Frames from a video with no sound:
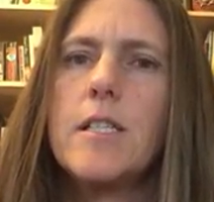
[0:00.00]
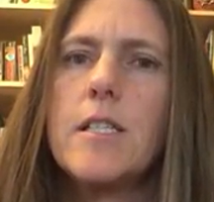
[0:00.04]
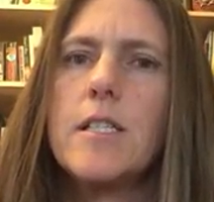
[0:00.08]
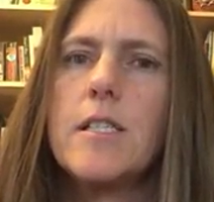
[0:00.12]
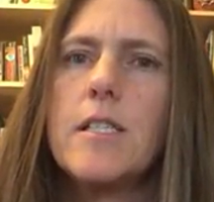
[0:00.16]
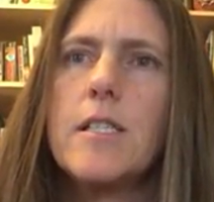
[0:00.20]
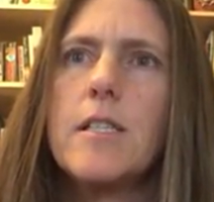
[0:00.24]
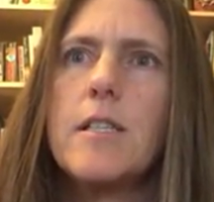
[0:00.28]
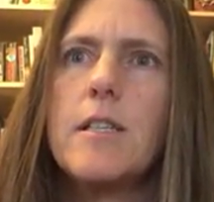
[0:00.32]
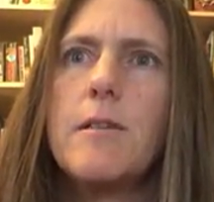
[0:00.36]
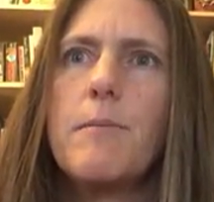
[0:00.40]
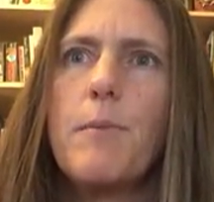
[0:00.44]

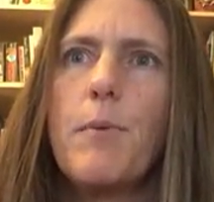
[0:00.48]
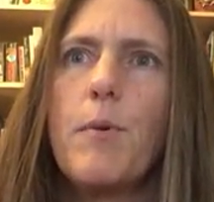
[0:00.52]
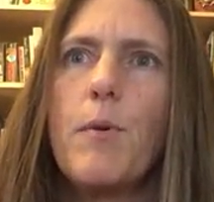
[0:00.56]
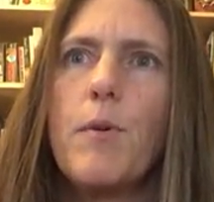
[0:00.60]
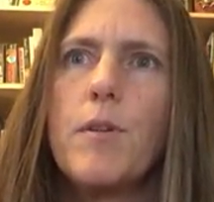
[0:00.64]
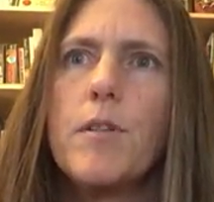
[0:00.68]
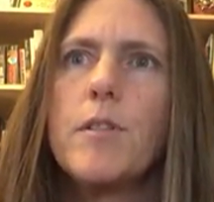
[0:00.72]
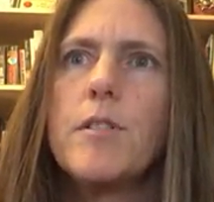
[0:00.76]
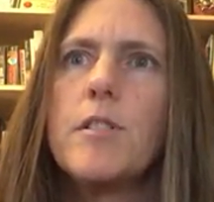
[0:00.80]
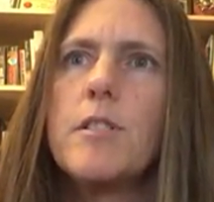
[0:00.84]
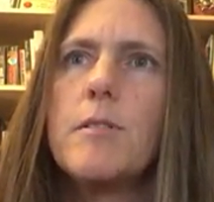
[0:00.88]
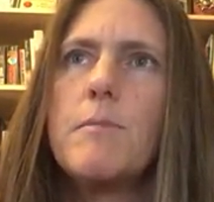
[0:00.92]
it's
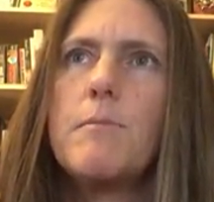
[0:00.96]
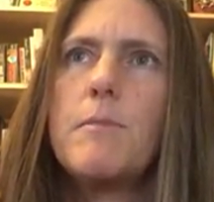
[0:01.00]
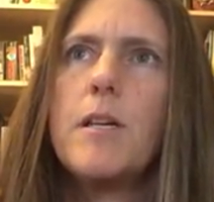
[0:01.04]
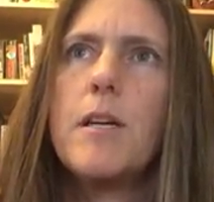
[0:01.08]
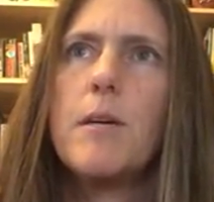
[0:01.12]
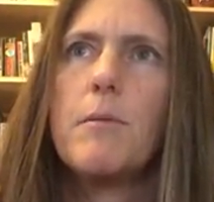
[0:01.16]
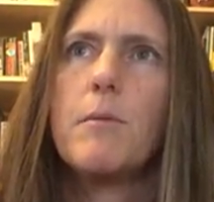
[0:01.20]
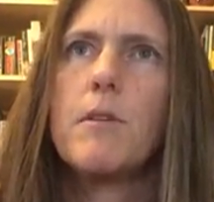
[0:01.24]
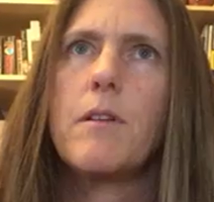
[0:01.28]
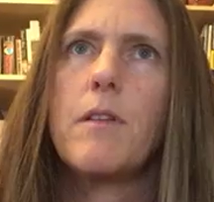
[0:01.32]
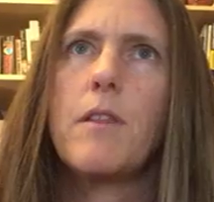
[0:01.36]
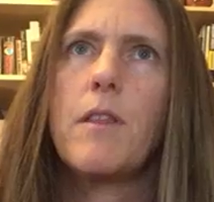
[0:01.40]
important to be
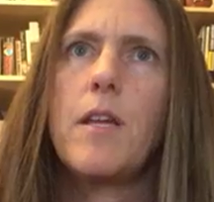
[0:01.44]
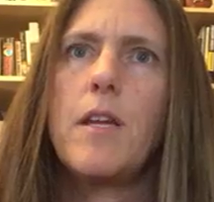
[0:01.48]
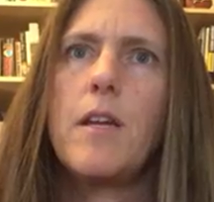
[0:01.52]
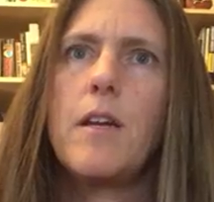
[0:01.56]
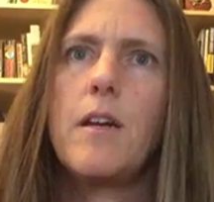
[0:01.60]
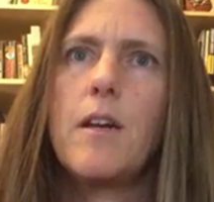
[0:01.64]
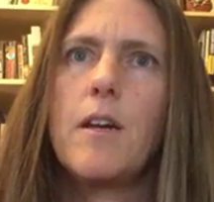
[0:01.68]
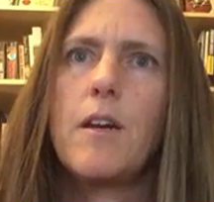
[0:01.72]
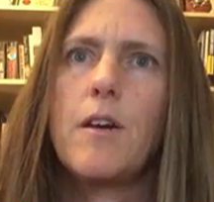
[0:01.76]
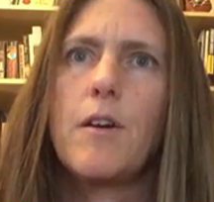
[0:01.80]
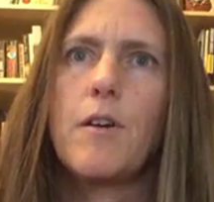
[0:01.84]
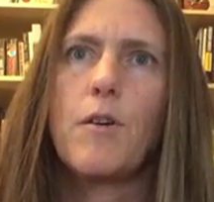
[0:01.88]
able to
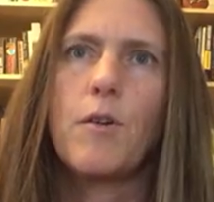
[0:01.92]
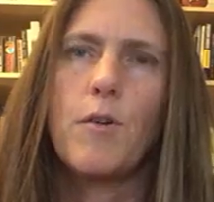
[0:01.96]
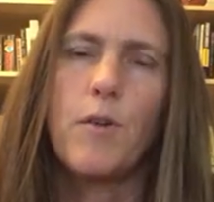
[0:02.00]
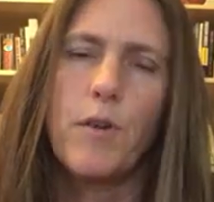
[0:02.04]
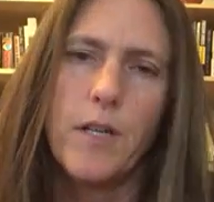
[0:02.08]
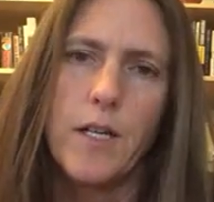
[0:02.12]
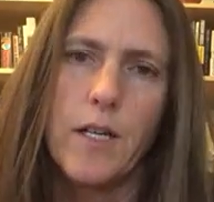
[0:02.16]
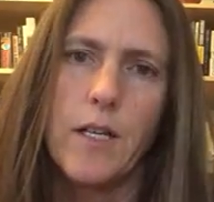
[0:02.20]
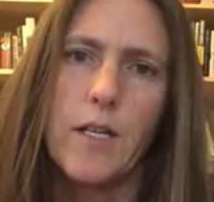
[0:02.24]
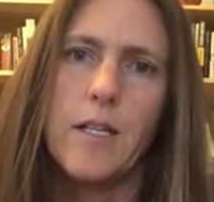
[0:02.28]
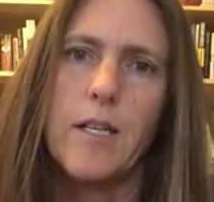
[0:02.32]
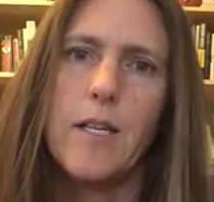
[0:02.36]
think
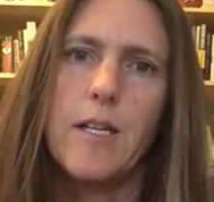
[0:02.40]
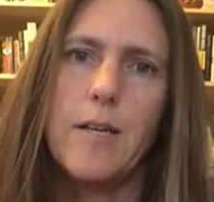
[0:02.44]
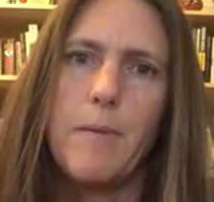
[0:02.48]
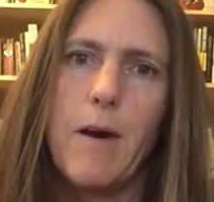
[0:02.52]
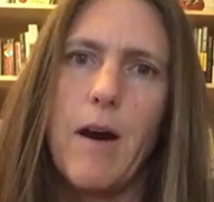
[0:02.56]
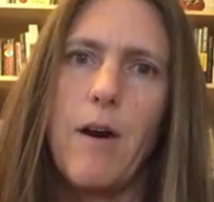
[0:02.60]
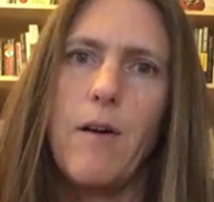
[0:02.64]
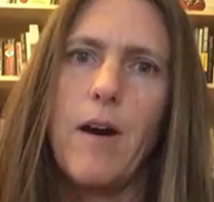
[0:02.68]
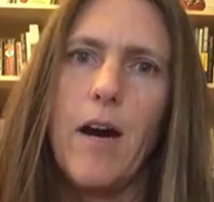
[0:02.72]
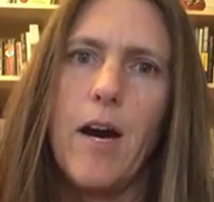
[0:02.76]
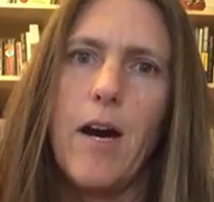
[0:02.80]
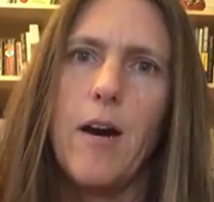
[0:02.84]
critically
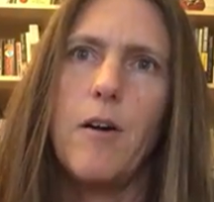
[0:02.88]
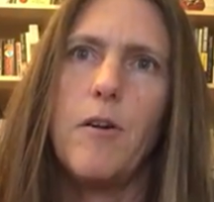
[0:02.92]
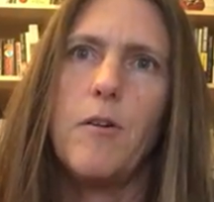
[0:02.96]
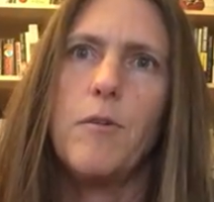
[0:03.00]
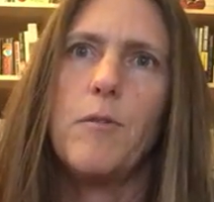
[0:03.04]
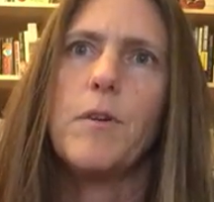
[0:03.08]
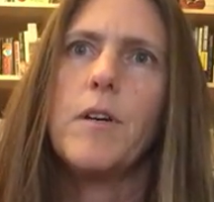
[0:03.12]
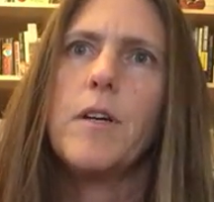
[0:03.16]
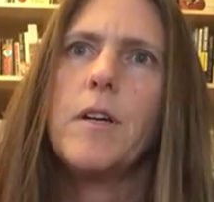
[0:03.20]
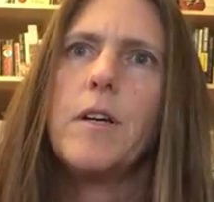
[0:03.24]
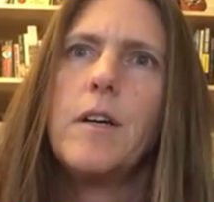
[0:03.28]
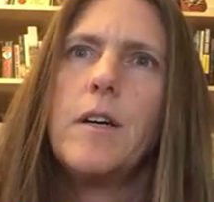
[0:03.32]
about
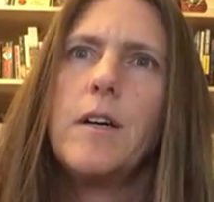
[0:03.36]
how